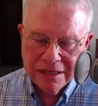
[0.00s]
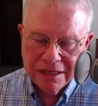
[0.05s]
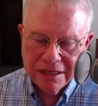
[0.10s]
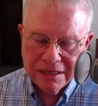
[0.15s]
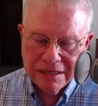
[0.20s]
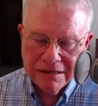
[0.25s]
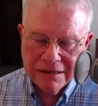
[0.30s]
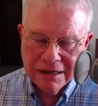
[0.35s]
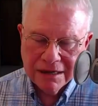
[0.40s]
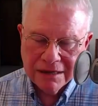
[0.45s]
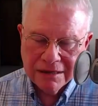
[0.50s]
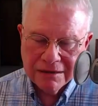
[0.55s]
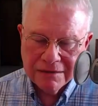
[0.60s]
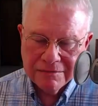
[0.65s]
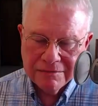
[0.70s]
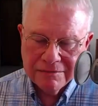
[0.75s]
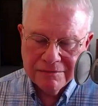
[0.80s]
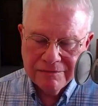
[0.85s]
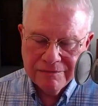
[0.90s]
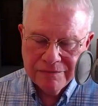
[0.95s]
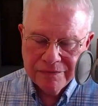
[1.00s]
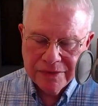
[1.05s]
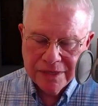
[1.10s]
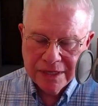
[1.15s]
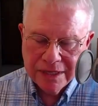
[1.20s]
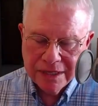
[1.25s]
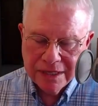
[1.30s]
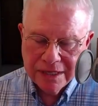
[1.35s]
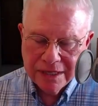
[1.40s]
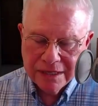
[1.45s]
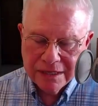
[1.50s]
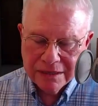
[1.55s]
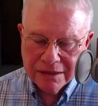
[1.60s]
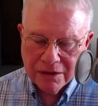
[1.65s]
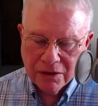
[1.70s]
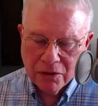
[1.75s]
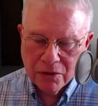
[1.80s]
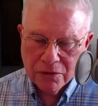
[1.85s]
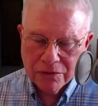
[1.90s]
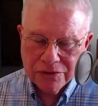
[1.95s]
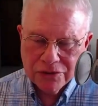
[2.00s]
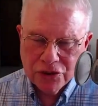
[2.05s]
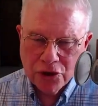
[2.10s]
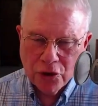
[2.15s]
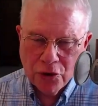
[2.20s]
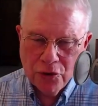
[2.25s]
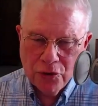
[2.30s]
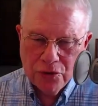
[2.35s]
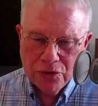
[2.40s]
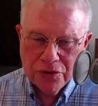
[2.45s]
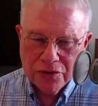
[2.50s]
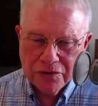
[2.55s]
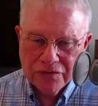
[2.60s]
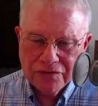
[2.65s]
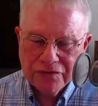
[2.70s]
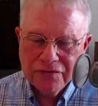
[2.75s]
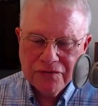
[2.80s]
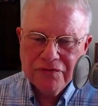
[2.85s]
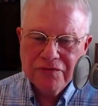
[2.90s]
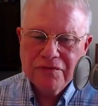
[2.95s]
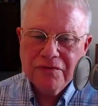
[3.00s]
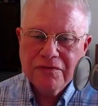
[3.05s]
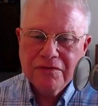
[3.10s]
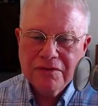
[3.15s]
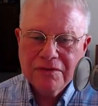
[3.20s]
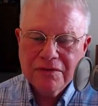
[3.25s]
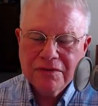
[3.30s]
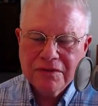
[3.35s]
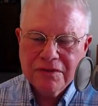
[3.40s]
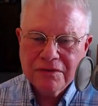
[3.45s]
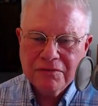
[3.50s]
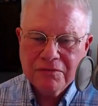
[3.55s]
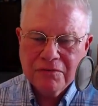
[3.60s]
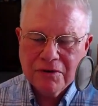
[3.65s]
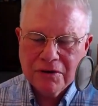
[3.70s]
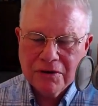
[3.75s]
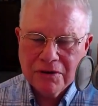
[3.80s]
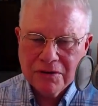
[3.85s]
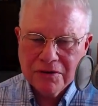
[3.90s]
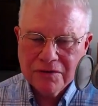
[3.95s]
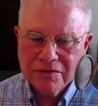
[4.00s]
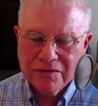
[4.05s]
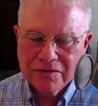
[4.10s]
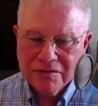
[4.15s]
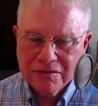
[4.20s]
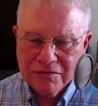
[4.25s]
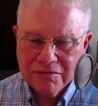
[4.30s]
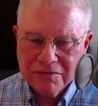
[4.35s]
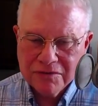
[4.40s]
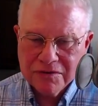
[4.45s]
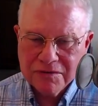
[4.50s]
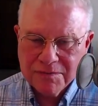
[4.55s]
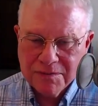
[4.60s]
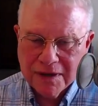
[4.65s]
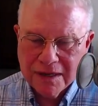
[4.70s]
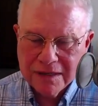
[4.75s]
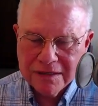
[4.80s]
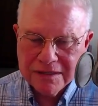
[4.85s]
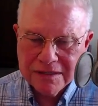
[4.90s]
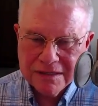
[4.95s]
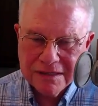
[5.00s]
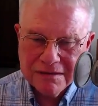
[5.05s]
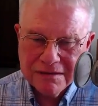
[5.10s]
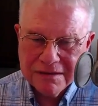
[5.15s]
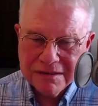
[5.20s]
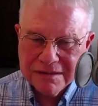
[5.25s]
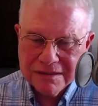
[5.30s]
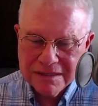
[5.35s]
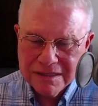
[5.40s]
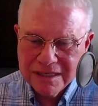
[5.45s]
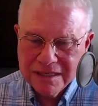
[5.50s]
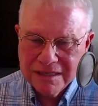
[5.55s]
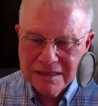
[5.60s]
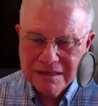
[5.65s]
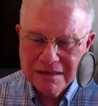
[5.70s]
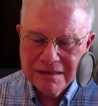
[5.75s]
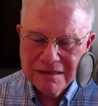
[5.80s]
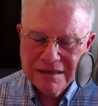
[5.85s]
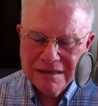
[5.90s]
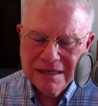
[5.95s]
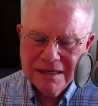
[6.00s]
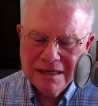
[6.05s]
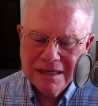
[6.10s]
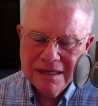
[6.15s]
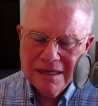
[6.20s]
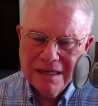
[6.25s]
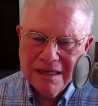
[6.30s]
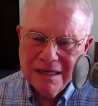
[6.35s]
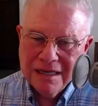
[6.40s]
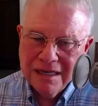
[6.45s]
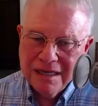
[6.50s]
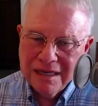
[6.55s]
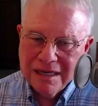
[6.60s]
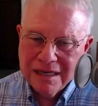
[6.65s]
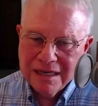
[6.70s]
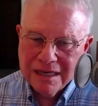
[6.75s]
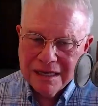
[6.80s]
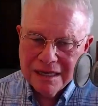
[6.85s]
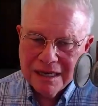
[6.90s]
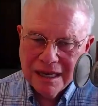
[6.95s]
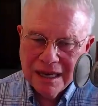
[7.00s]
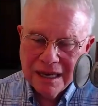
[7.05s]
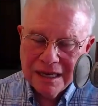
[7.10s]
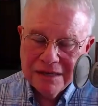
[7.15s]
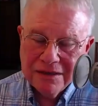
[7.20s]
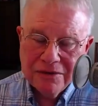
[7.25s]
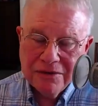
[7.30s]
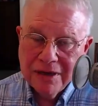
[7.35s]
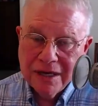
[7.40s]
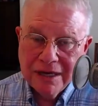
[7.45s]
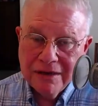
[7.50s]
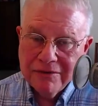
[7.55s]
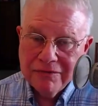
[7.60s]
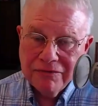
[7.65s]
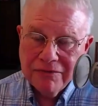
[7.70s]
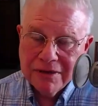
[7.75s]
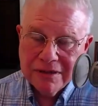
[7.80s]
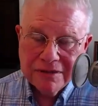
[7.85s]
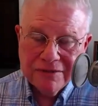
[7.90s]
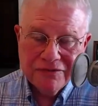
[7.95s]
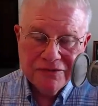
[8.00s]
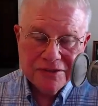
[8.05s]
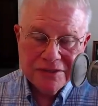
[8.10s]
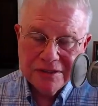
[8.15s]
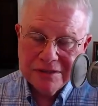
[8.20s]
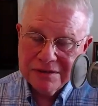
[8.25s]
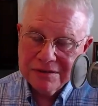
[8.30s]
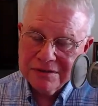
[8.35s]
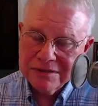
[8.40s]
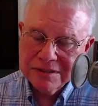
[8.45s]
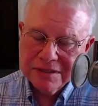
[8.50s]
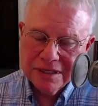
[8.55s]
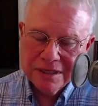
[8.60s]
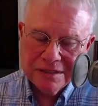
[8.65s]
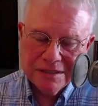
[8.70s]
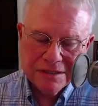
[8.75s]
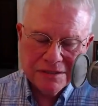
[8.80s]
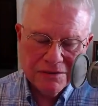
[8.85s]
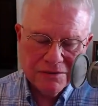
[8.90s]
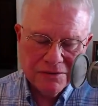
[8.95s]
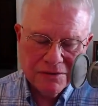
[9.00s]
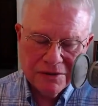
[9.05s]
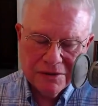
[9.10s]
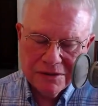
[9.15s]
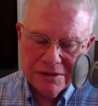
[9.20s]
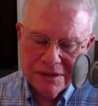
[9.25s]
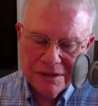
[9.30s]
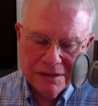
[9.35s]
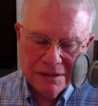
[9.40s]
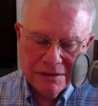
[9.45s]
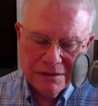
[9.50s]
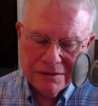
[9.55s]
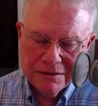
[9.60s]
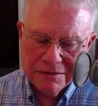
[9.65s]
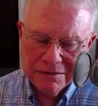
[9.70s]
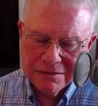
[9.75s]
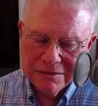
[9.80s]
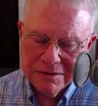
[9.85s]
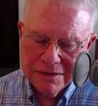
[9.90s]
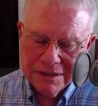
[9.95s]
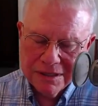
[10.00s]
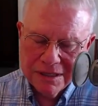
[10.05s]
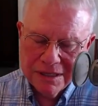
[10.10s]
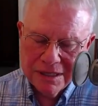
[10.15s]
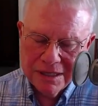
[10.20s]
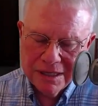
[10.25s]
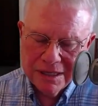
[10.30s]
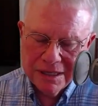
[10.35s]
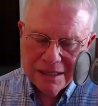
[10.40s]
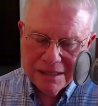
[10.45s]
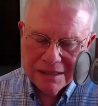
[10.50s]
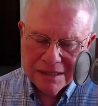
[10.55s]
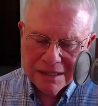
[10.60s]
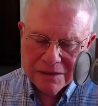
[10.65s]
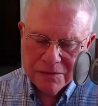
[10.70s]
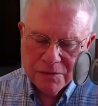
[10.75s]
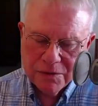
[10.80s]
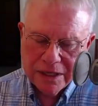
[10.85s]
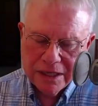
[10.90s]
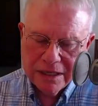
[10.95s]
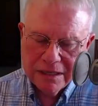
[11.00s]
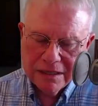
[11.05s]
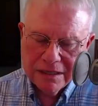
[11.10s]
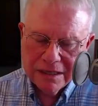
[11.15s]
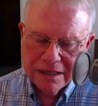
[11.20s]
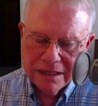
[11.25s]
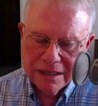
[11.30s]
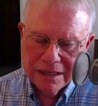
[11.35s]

the uh, the whole tone of the world's response to this thing. And you have what the visitor said so long ago, that when